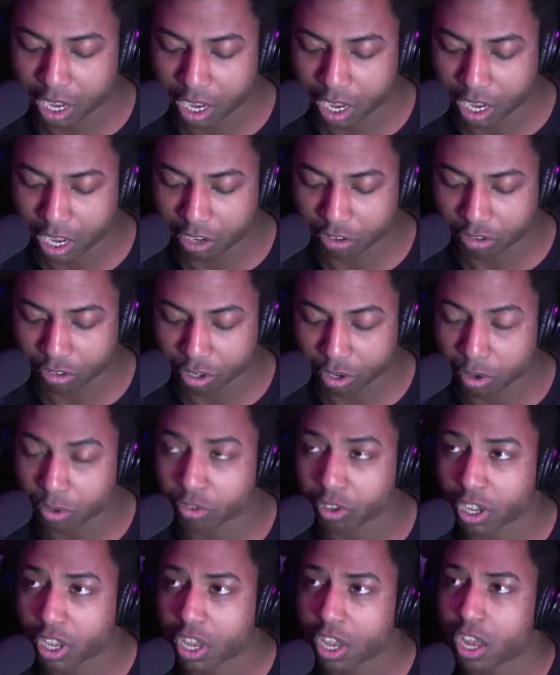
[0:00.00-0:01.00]

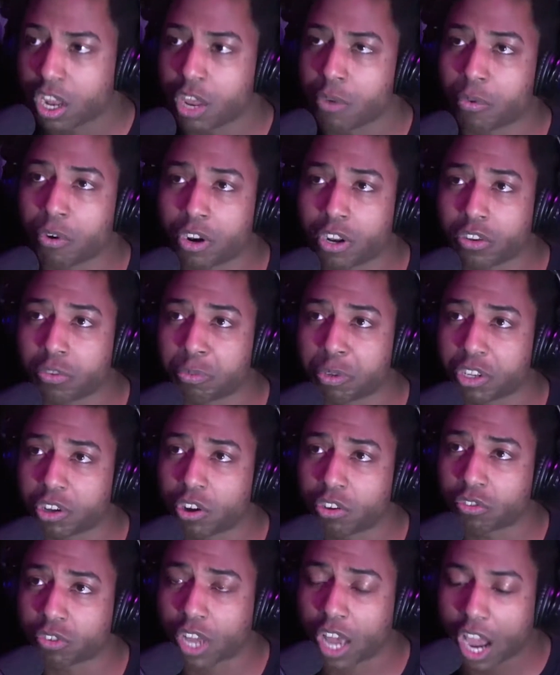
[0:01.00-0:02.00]
Shows. They wanted me to
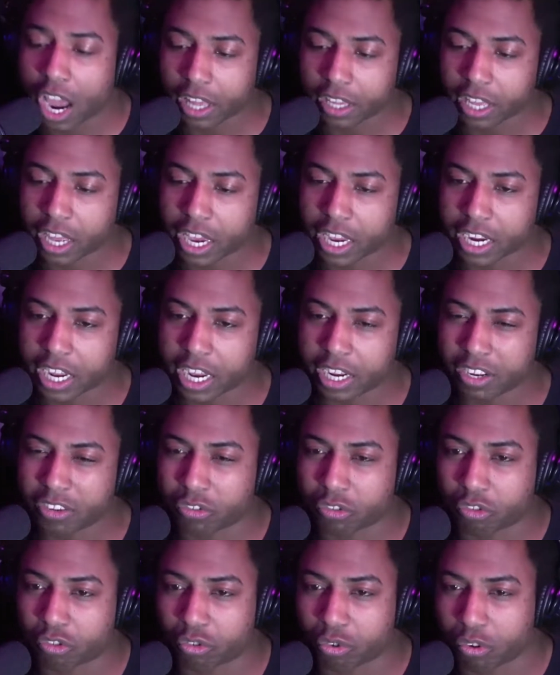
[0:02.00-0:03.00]
also highlight, and
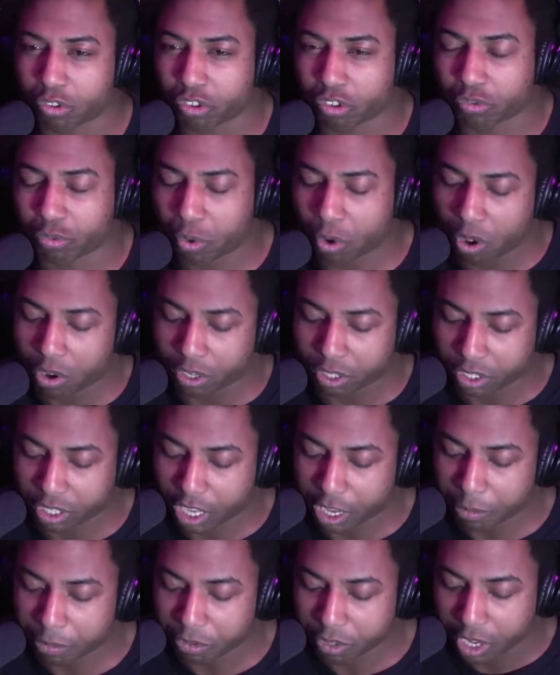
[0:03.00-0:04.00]
this is true just for all the
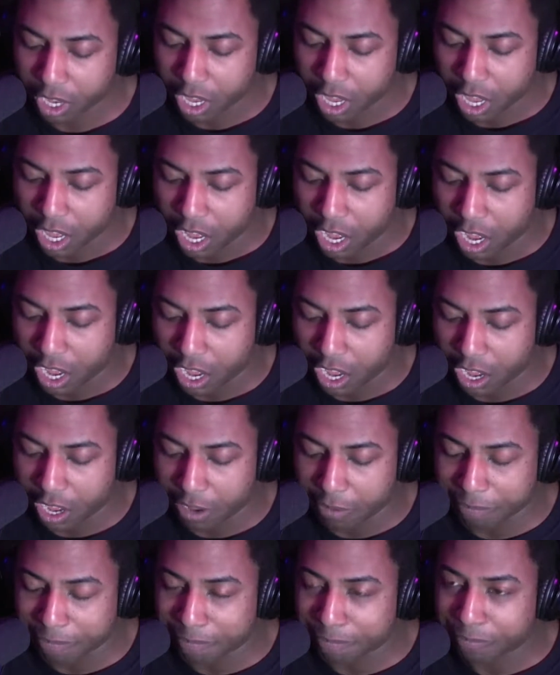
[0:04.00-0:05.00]
clubs.
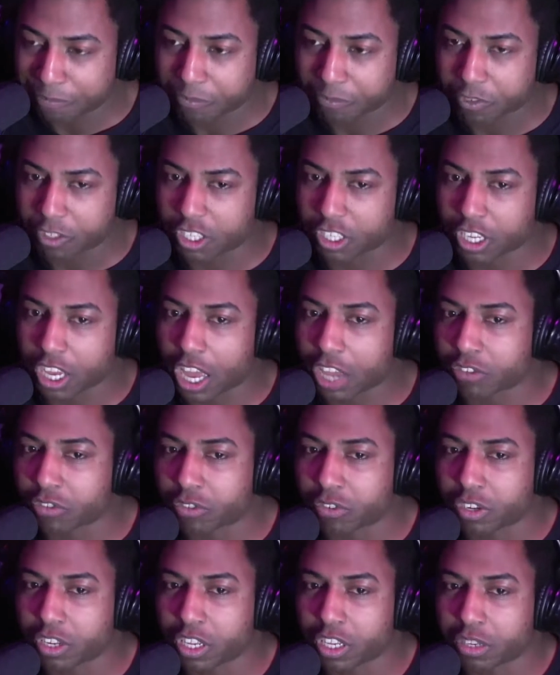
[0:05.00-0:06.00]

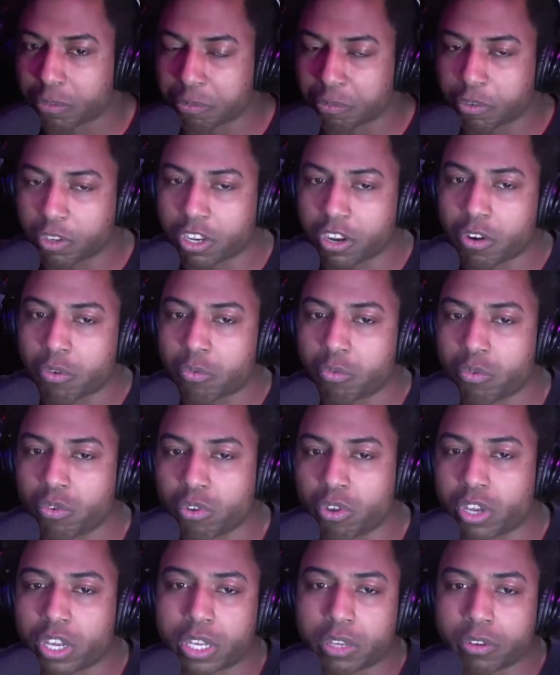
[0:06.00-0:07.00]
Guys, they're
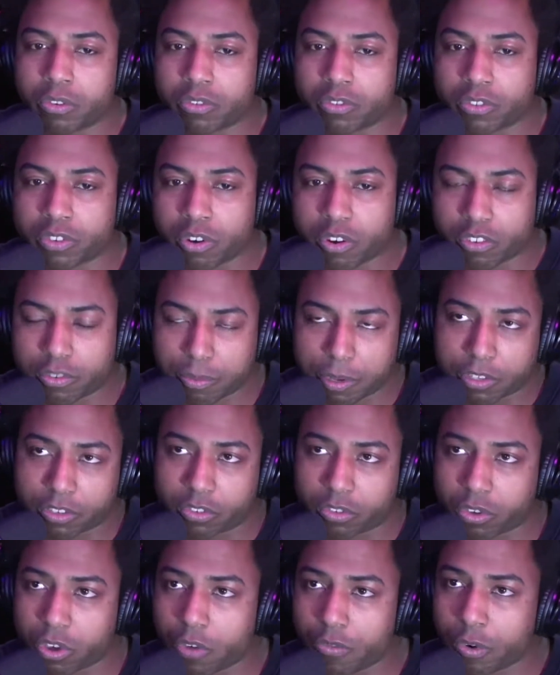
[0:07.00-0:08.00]
really serious about
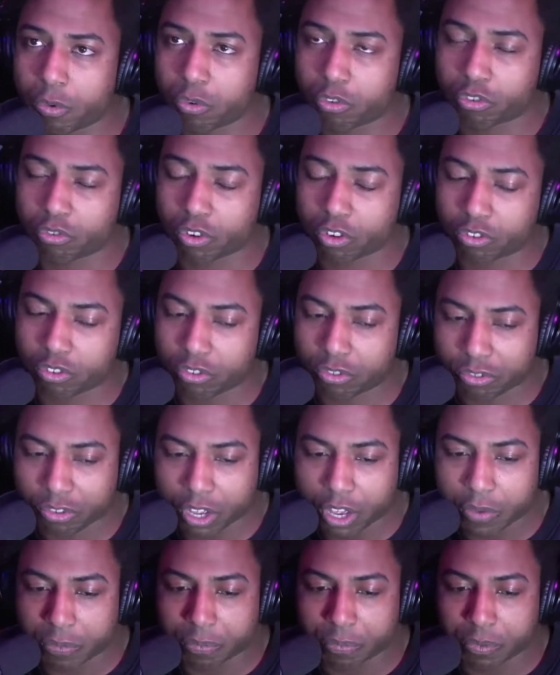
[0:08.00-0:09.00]
this COVID restriction
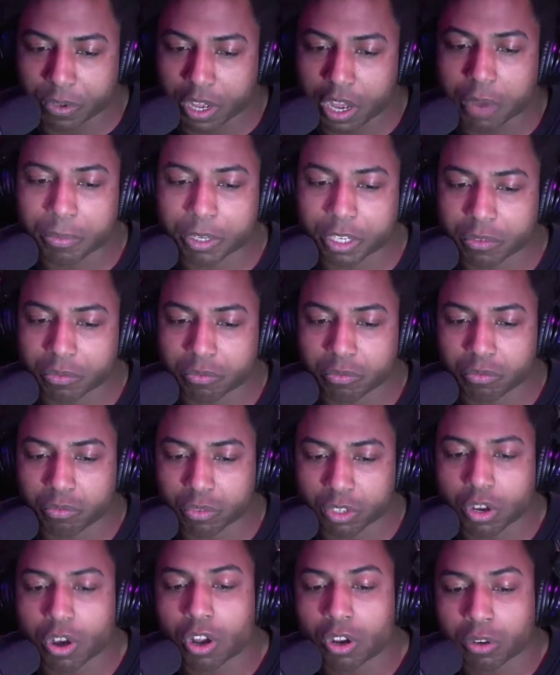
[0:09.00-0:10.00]
stuff. I mean,
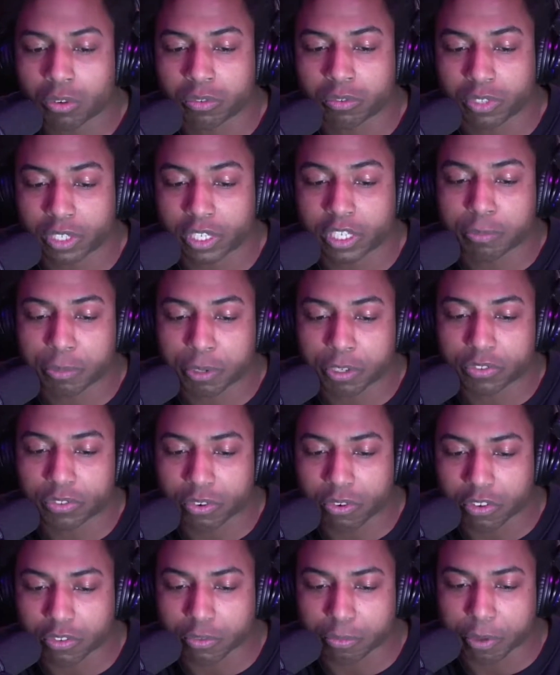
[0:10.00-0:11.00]
we all need to be
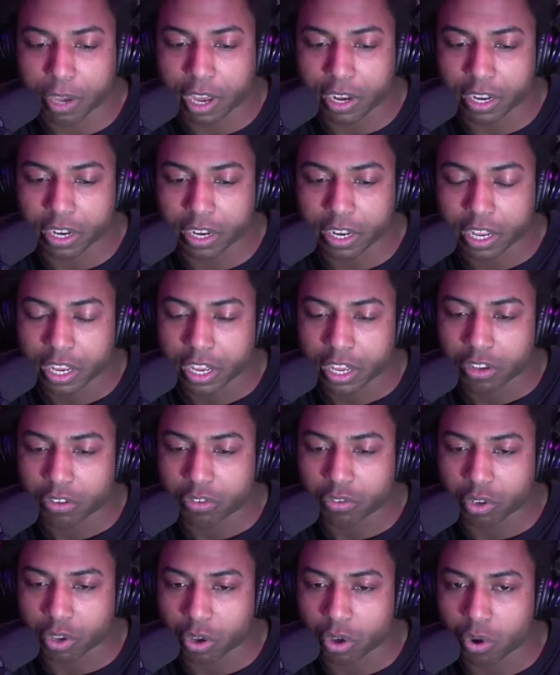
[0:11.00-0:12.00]
serious about it.
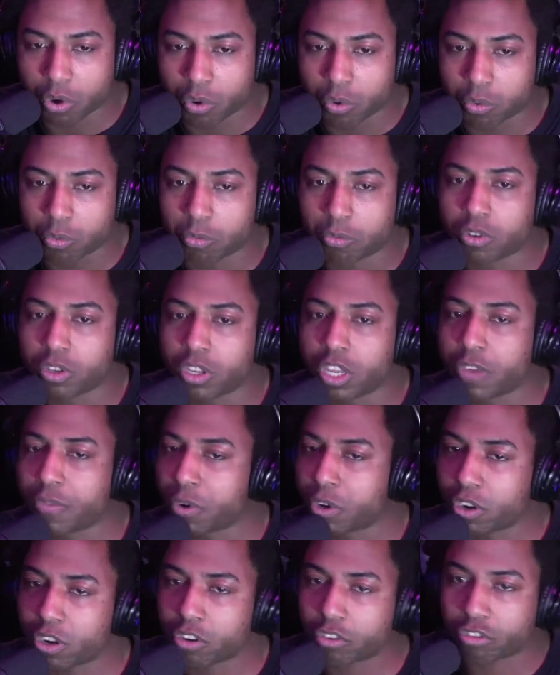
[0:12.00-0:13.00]
So if
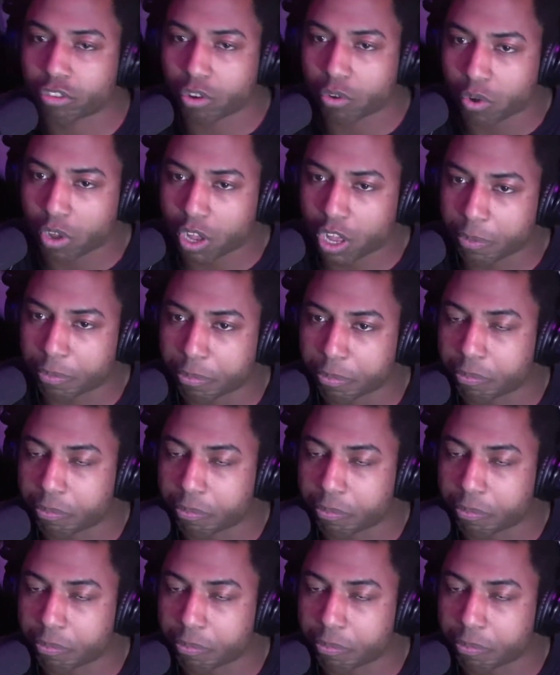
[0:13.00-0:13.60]
you're gonna show up,